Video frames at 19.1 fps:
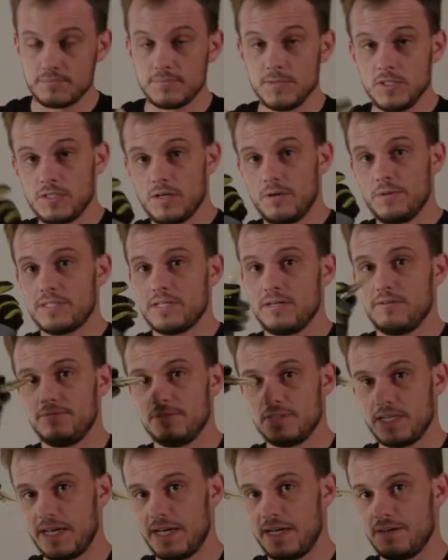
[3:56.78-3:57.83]
It's always
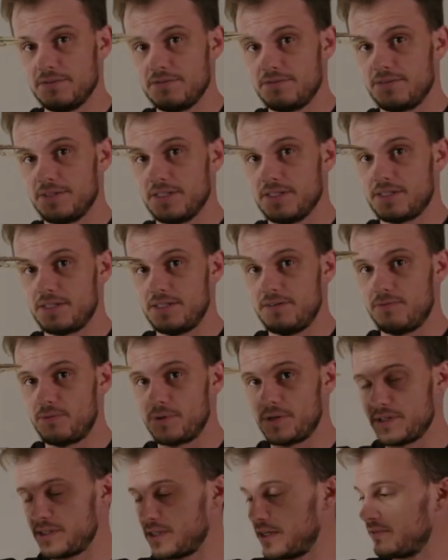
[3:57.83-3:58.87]
helpful to have a
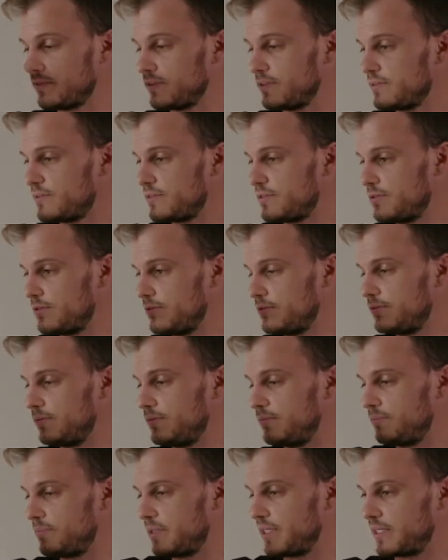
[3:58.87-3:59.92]
C47 to
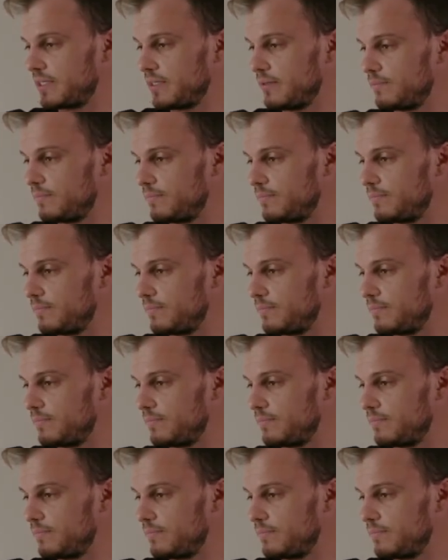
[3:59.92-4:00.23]
pick up